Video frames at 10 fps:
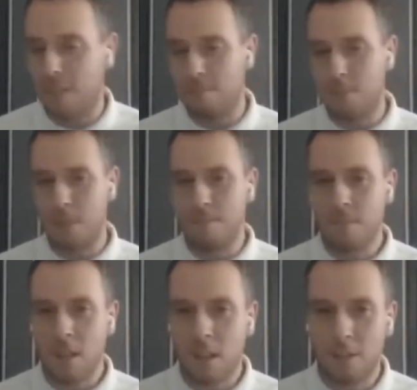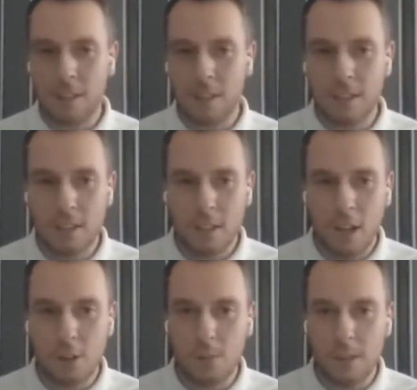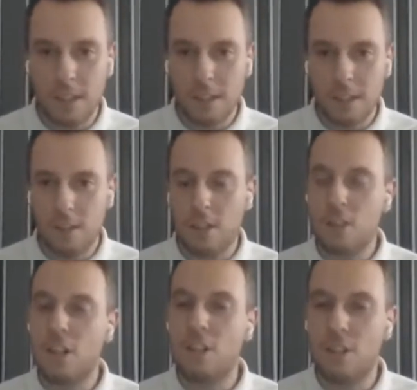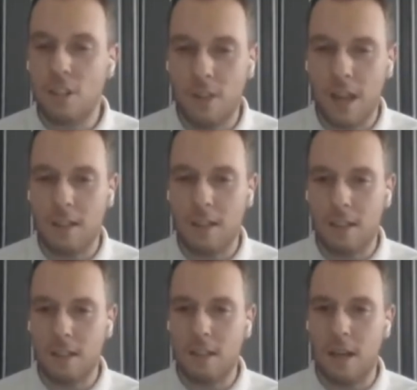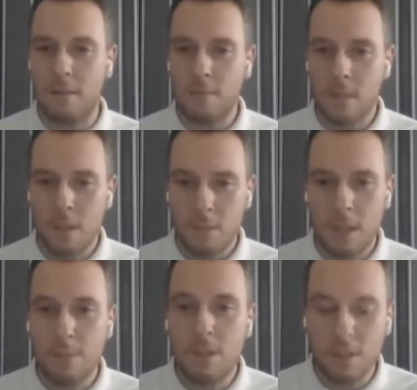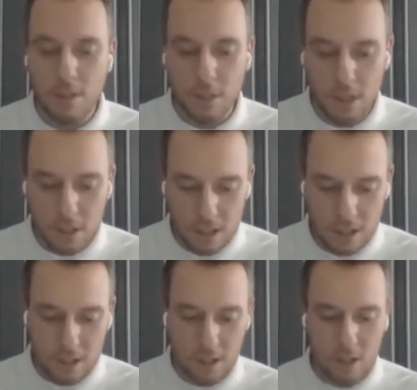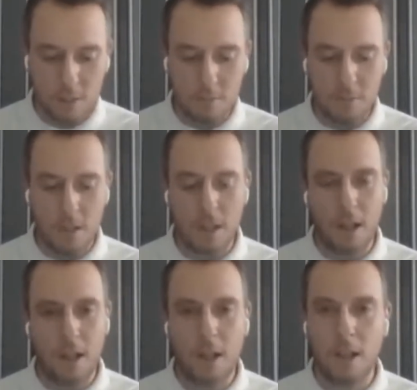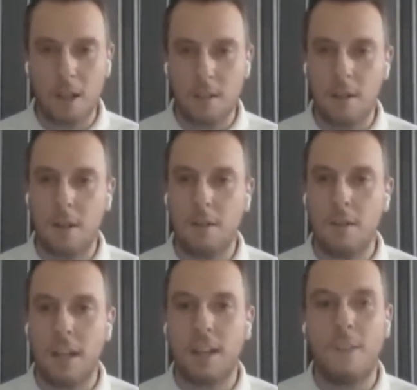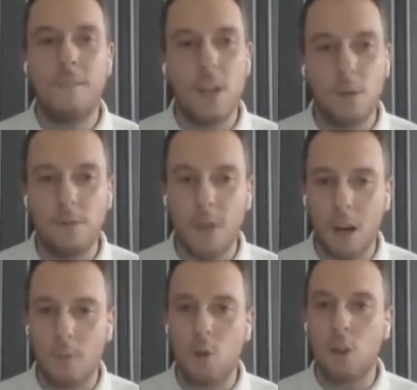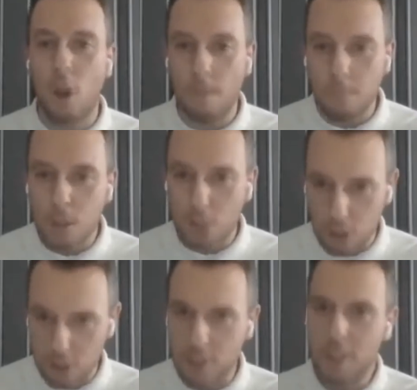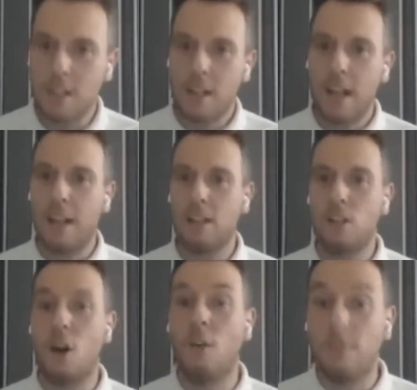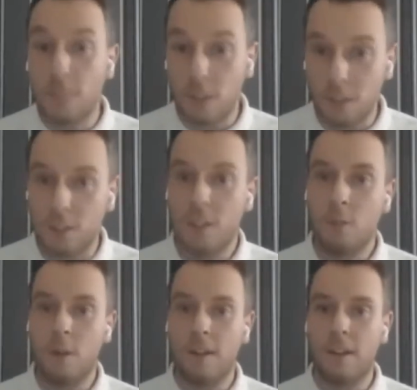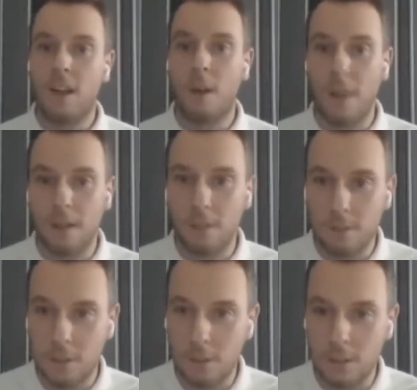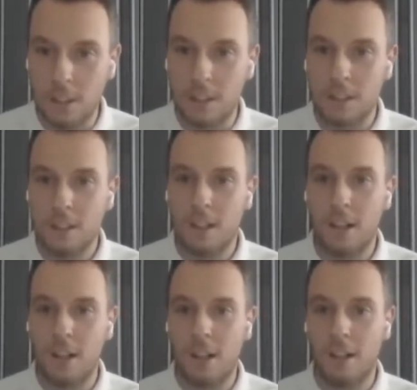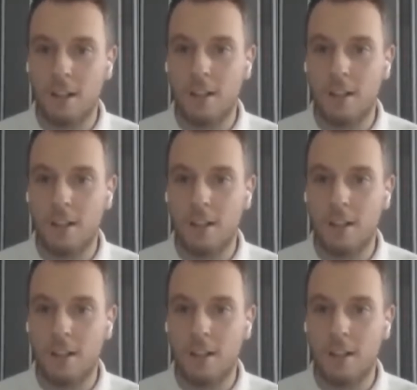but I think ultimately the discussions that I've had is that people in universities are going to they're going to feel far more competent and confident when they come out of using the